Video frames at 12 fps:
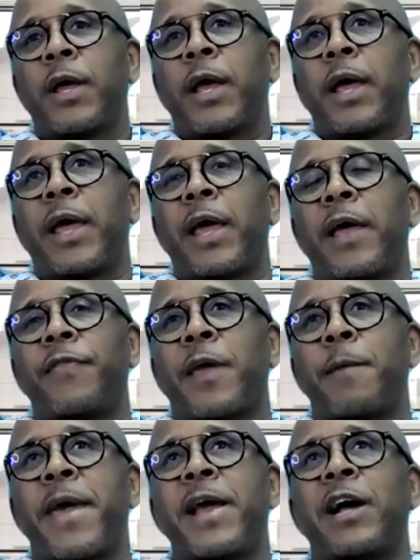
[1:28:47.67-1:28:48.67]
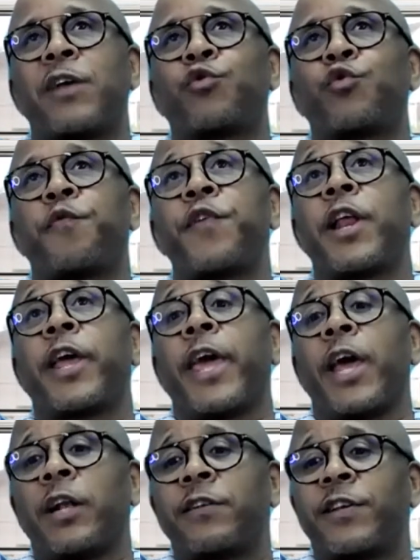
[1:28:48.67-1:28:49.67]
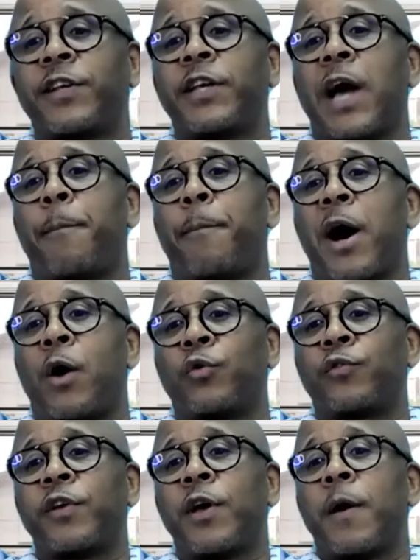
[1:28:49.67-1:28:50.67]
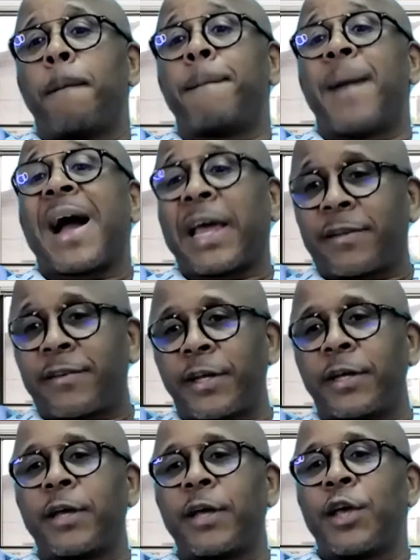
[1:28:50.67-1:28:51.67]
they make us to feel guilty about marketing.